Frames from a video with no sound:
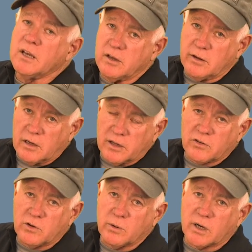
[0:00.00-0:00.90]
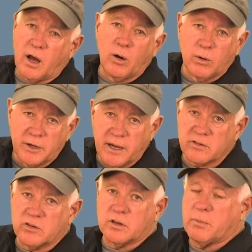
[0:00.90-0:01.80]
You can listen to it. I'll hold it
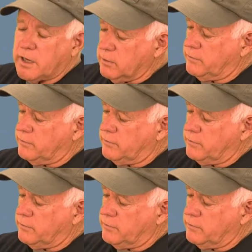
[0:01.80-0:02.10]
next to the mic.